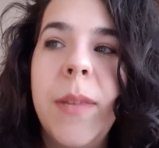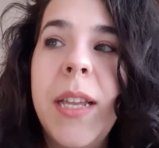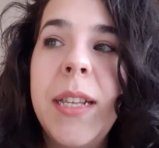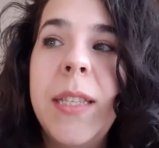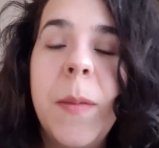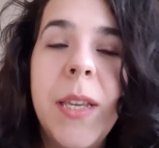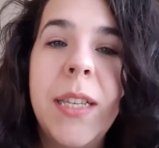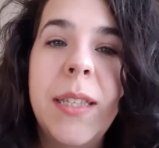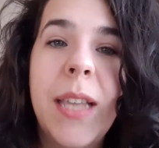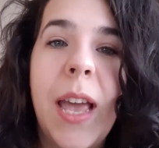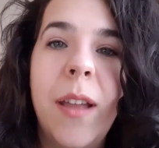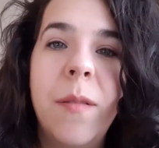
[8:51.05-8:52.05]
It is something he
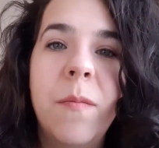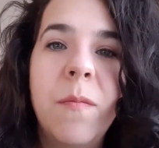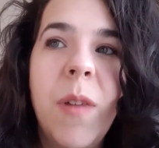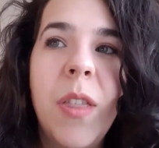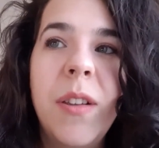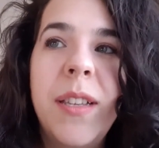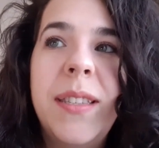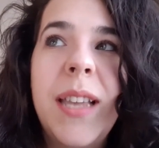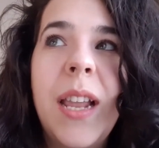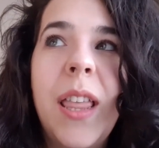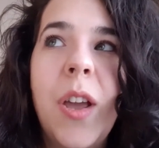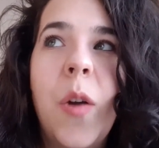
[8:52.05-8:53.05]
said. Whether he
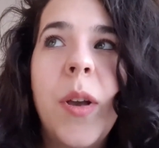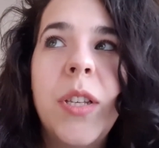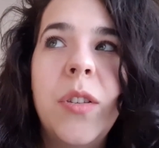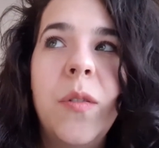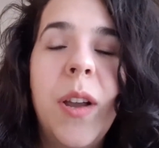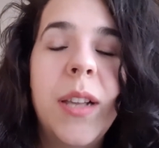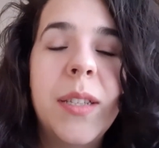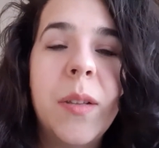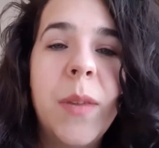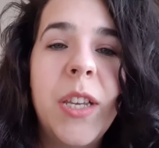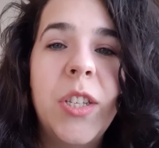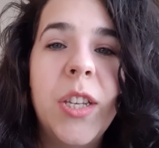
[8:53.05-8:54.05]
said it like a question or
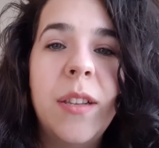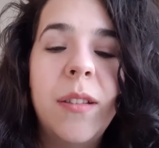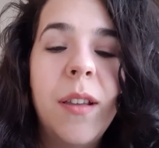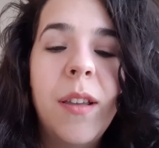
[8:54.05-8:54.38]
exclamation,